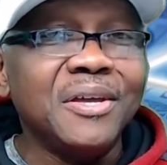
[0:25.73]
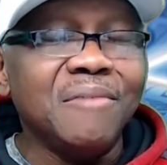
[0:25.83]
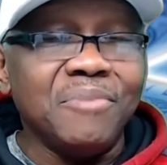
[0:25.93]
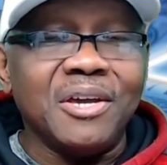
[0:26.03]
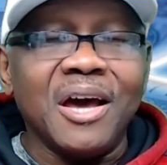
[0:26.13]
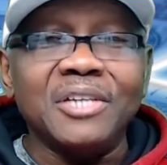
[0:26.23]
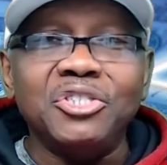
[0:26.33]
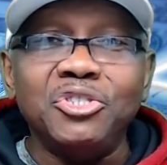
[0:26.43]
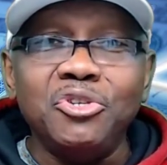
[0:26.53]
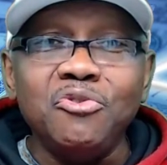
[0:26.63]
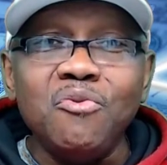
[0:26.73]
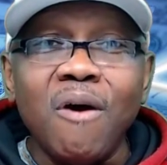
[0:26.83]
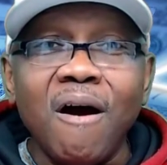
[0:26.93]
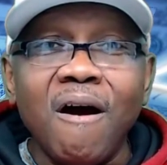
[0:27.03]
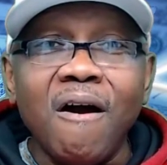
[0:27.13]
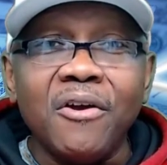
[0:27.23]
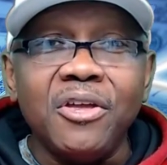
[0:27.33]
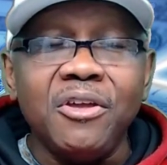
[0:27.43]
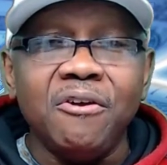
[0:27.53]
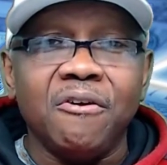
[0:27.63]
because you are
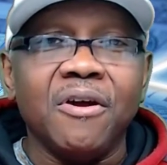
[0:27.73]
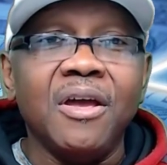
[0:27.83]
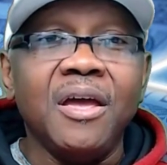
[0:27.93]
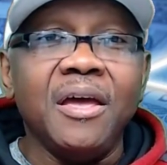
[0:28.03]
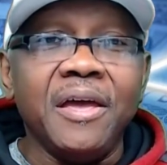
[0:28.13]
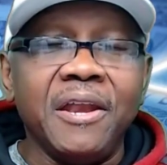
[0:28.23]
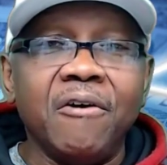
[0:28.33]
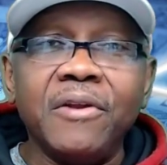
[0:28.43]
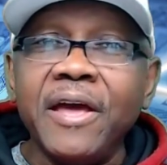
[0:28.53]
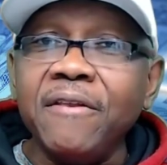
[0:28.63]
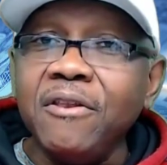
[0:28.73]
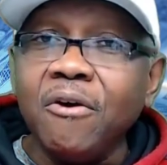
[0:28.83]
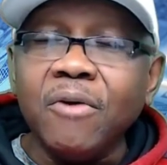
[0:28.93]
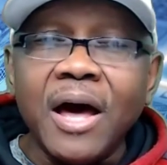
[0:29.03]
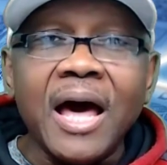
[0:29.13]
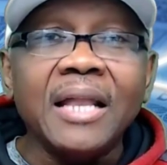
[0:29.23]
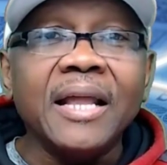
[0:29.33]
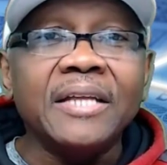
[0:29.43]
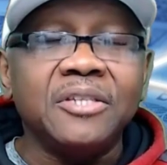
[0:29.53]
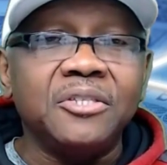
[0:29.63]
here. And on that note, I'd
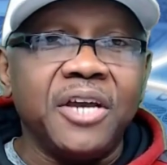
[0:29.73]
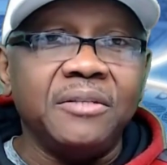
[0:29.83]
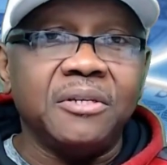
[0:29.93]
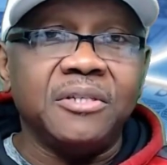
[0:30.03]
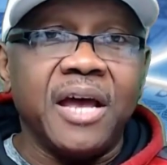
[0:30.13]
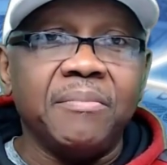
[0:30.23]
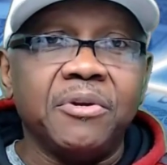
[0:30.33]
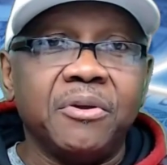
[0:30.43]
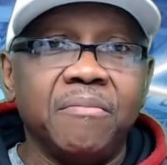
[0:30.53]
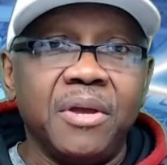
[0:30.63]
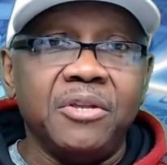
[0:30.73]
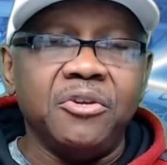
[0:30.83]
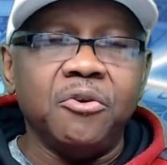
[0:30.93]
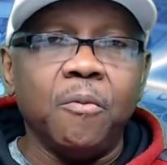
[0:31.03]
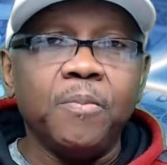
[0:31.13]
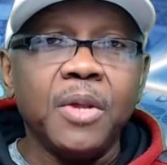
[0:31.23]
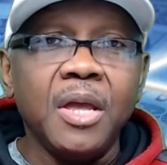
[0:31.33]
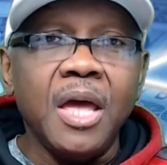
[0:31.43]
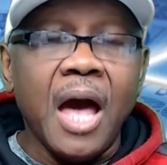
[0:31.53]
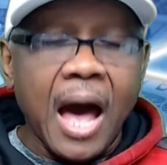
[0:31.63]
like to take the time to commend you.
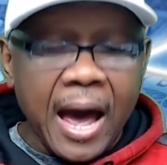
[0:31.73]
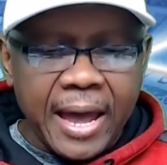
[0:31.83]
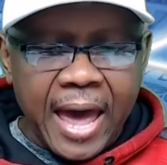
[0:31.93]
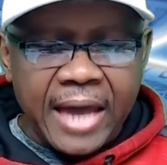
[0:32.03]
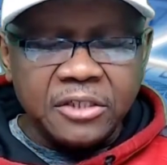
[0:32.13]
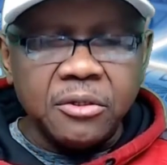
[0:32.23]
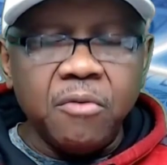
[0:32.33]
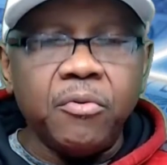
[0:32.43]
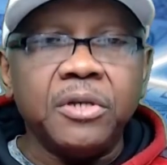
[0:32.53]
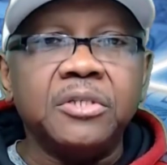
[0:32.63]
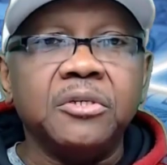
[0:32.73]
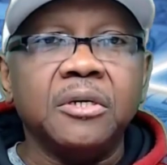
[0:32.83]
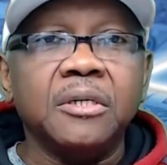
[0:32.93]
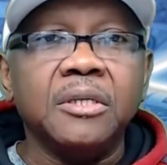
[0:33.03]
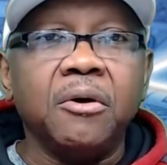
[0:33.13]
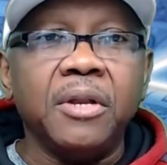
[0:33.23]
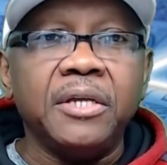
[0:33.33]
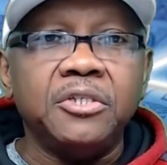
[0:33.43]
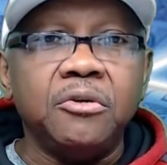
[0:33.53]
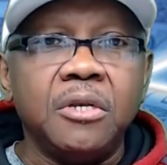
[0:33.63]
I actually wanted to know,
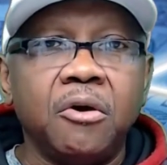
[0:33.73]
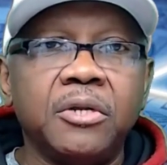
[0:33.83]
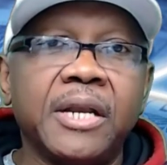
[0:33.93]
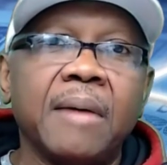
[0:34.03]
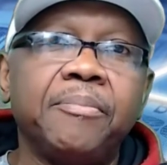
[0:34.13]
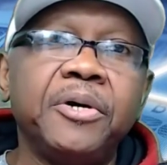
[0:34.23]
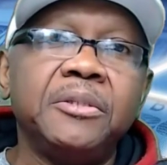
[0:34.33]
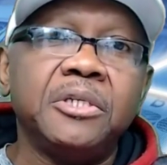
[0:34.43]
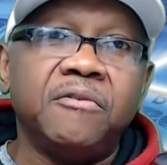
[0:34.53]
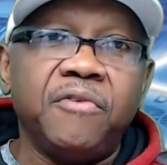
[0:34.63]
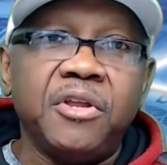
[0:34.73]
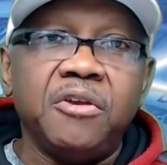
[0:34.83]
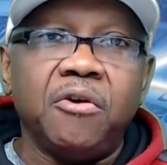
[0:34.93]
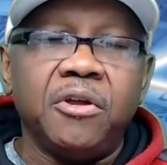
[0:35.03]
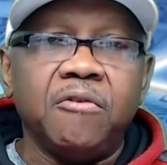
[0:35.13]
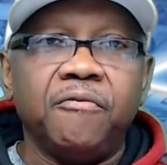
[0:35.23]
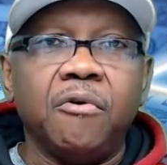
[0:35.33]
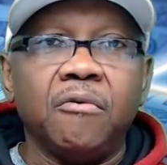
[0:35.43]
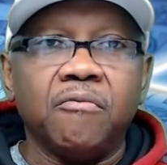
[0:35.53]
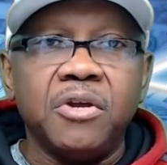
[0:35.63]
let you know that I put this video here
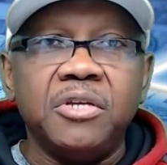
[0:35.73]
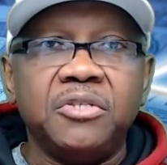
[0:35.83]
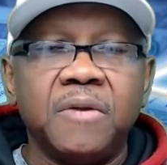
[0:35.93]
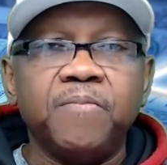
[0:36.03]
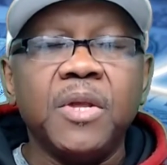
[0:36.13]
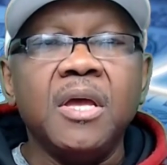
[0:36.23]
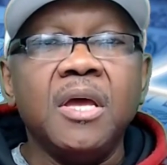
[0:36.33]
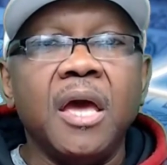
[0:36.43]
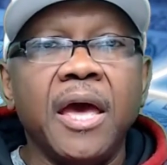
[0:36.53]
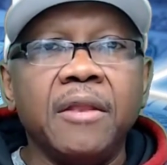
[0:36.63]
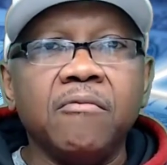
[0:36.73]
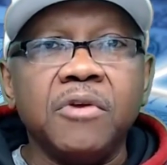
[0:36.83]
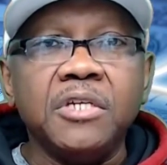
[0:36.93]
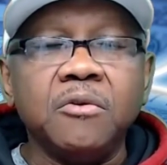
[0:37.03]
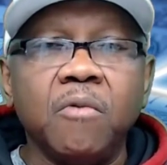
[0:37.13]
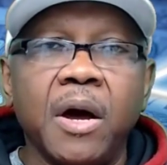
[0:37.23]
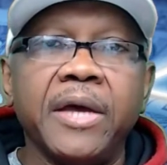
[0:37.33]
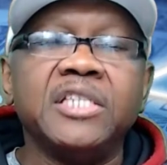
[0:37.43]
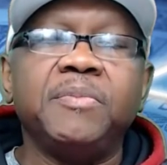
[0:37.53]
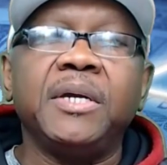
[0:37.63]
for a reason. And the reason why
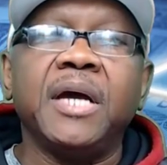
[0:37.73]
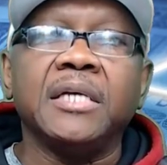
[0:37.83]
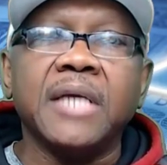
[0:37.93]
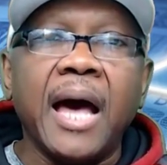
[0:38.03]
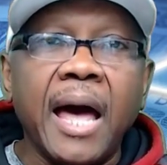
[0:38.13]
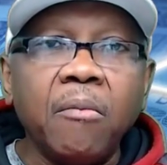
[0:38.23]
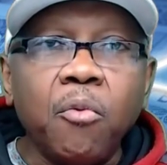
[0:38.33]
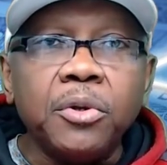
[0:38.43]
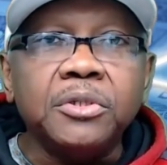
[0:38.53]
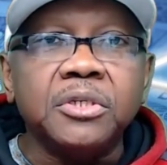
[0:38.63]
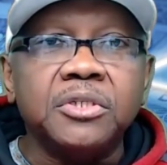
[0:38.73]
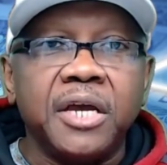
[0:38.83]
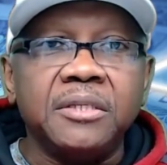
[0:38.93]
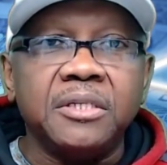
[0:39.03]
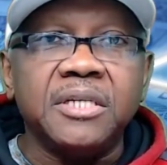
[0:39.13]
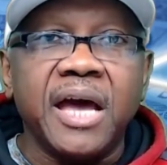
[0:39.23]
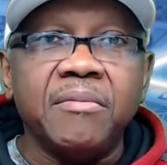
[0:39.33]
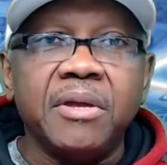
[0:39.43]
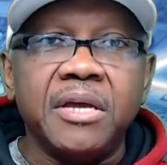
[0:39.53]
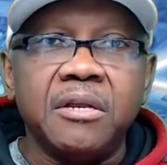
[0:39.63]
is because I wanted to take the time
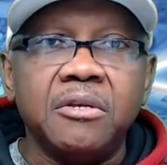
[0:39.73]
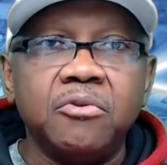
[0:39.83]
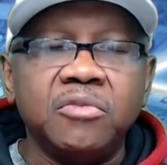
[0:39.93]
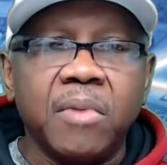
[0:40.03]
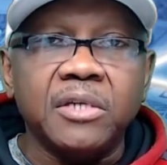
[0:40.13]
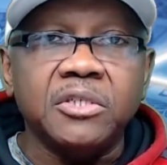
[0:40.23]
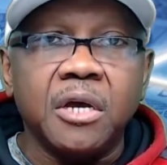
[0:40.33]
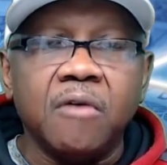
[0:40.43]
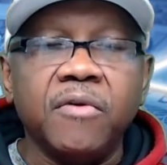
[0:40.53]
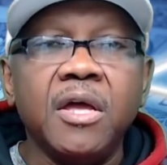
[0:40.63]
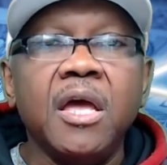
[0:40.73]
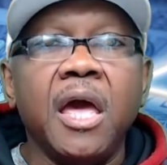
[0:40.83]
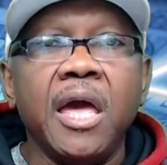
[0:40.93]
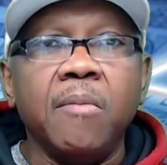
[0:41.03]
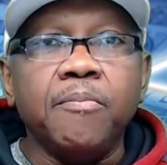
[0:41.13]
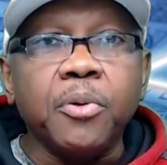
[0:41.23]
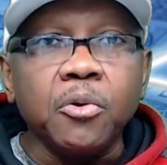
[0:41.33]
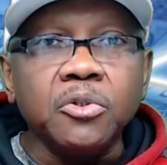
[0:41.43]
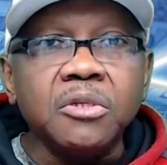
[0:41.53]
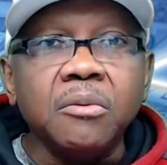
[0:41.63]
to introduce myself and
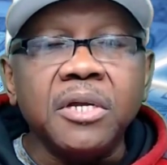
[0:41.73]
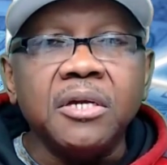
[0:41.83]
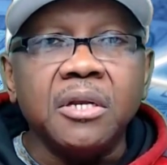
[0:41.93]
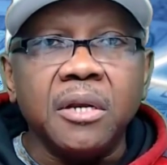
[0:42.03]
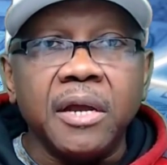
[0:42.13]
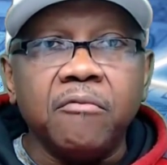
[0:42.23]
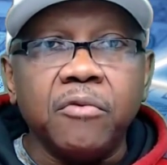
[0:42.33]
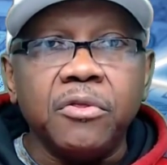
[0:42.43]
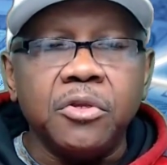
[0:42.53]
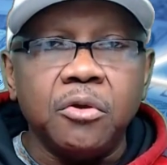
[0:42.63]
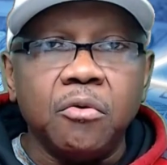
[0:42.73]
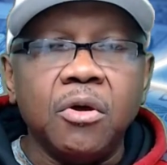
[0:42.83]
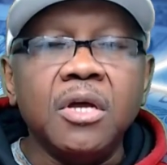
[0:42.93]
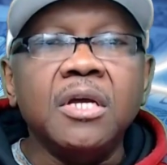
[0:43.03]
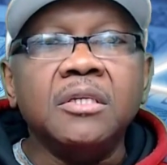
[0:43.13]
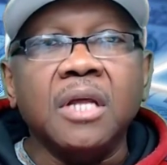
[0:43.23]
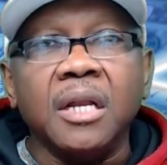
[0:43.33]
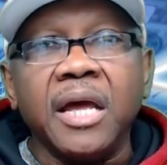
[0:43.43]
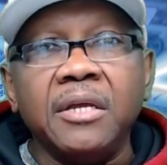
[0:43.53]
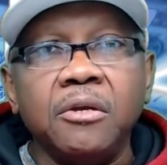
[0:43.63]
personally connect with you to
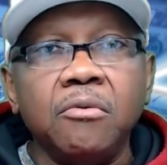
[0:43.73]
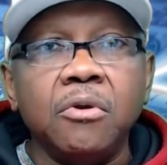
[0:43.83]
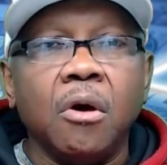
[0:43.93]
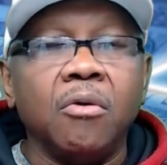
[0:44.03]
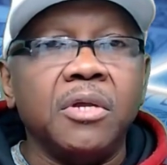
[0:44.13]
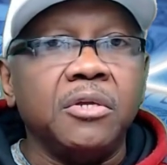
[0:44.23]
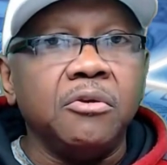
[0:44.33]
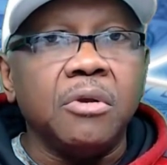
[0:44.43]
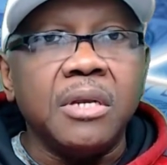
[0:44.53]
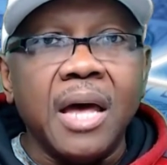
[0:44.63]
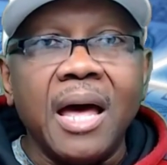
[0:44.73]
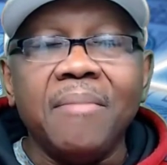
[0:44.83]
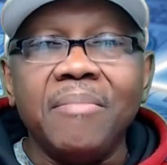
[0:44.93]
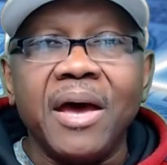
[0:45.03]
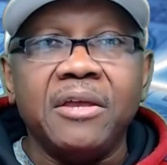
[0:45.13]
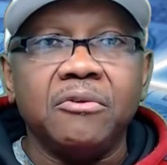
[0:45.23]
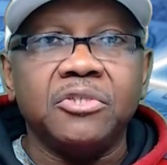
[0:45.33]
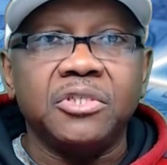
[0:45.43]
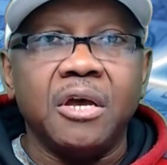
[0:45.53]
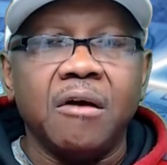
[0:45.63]
let you know that you're not by
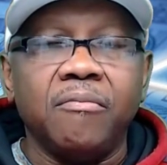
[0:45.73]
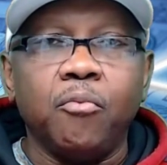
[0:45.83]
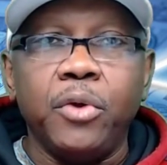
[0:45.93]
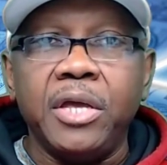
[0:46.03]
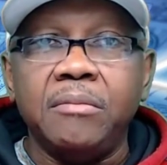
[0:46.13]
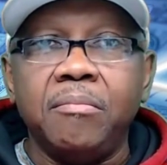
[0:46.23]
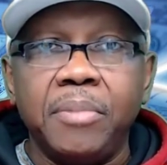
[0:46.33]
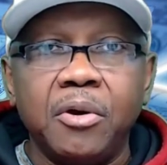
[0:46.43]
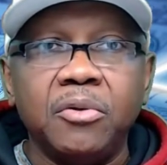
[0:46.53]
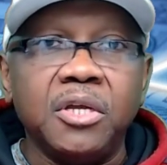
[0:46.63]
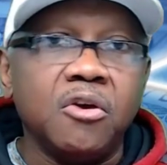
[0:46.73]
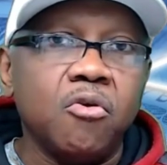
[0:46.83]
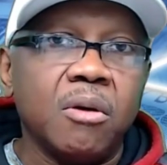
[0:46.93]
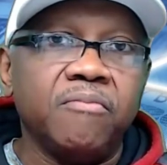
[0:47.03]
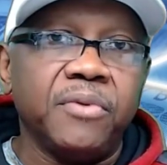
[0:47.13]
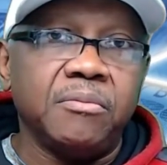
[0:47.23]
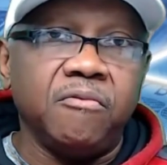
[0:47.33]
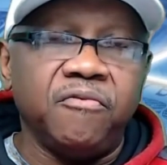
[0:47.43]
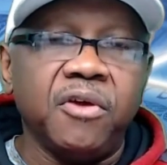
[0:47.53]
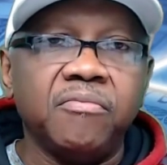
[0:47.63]
yourself with Building Co-op
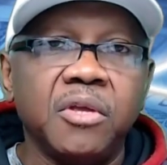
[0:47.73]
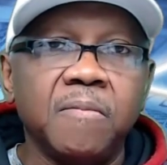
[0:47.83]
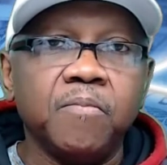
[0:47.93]
5050.